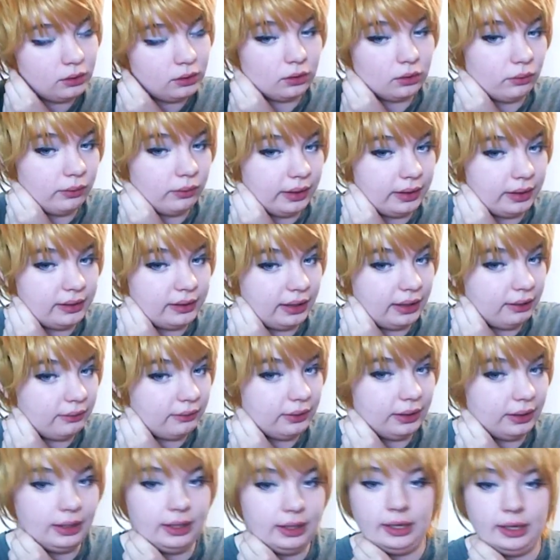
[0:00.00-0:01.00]
the wig down
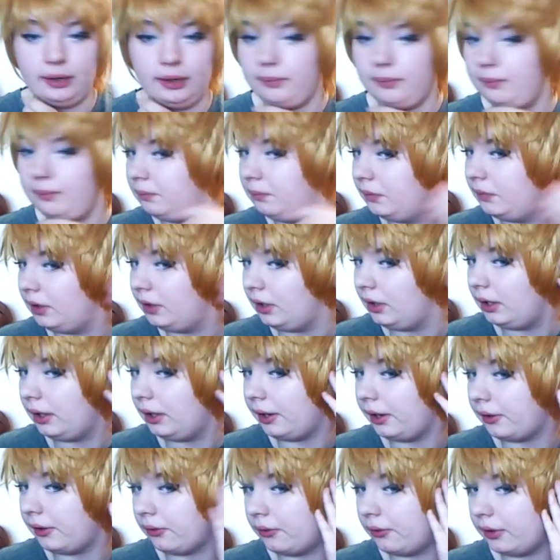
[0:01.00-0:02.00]
here,
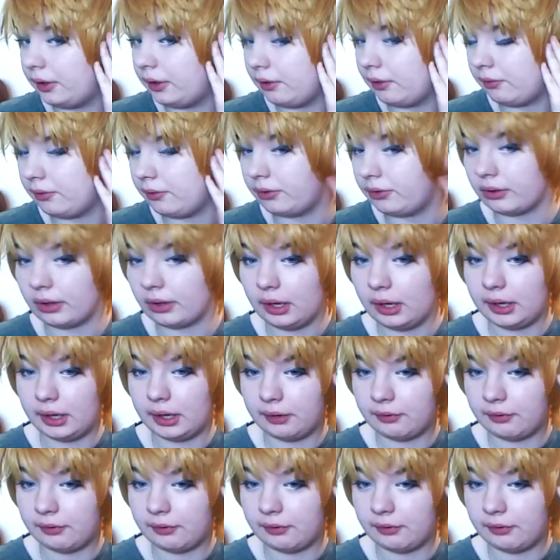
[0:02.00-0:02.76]
and on the other side,